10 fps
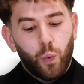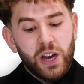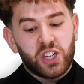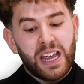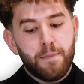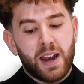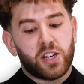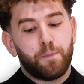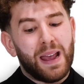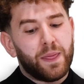Which team
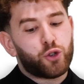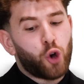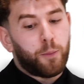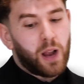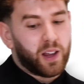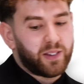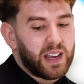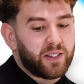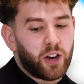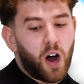managed to beat the drop last
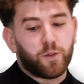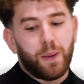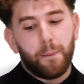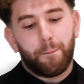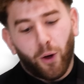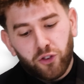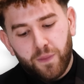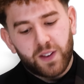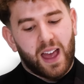season after being bottom of the